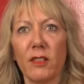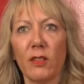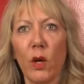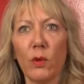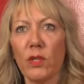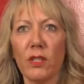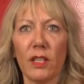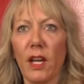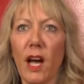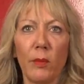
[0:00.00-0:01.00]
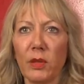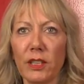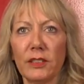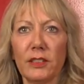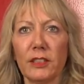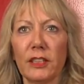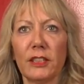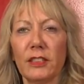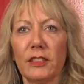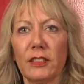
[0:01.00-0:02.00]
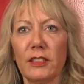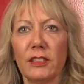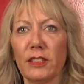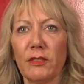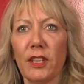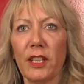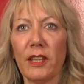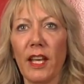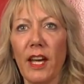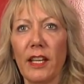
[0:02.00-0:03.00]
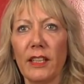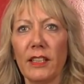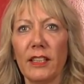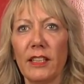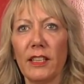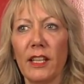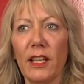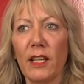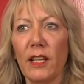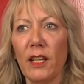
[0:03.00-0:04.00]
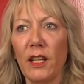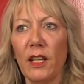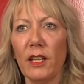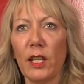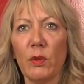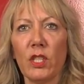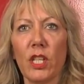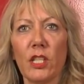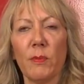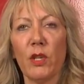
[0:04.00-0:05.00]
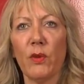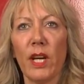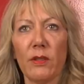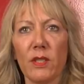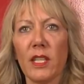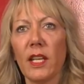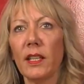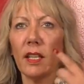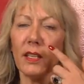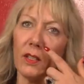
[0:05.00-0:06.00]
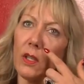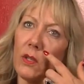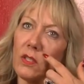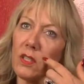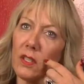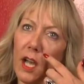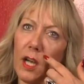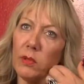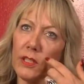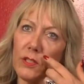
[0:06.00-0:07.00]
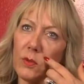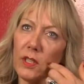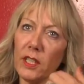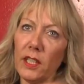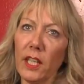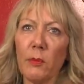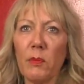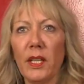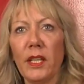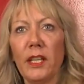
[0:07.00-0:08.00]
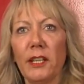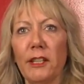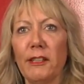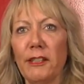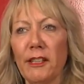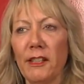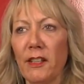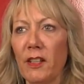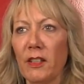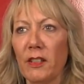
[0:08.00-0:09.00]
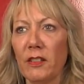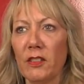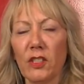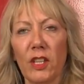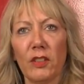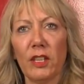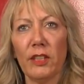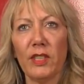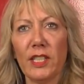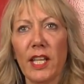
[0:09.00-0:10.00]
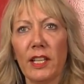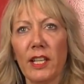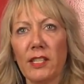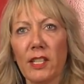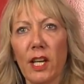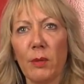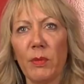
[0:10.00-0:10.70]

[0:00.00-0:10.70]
ghosts and goblins and stuff like that. And they would chase me around saying that the ghosts and goblins were going to get me, and scared the living daylights out of